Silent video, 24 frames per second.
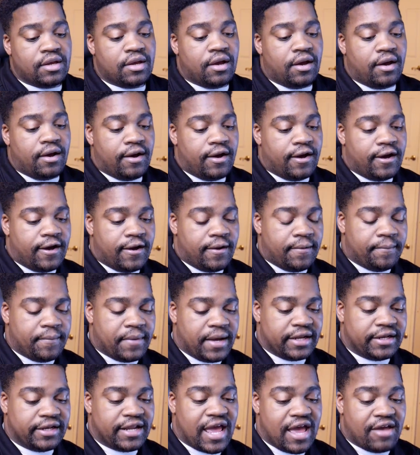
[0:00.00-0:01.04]
I
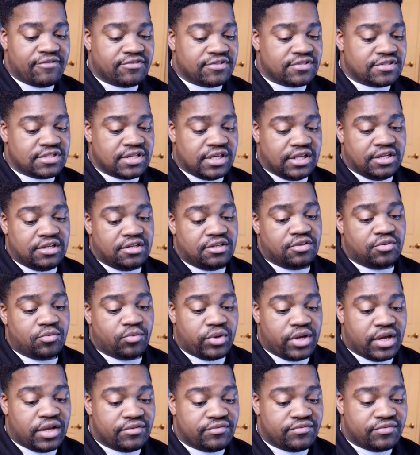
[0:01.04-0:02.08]
haven't seen any
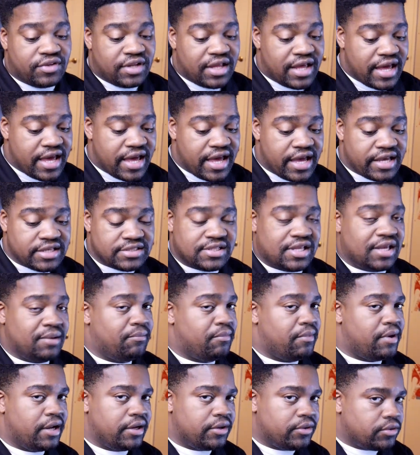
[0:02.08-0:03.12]
red flags like
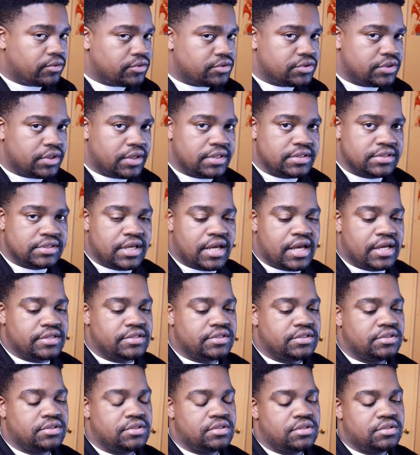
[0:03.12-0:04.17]

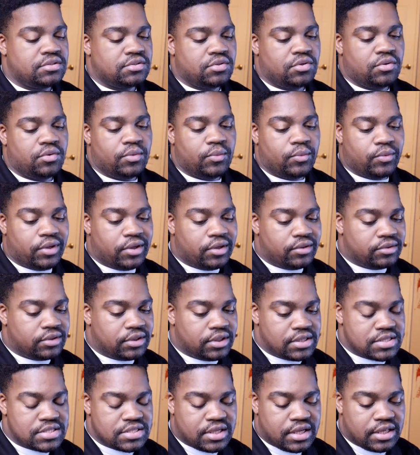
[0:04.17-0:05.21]
microtransactions or weird
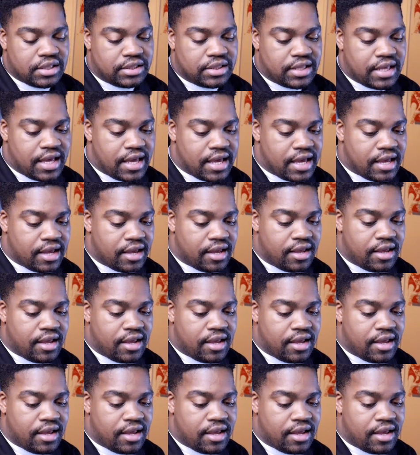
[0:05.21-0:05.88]
things like that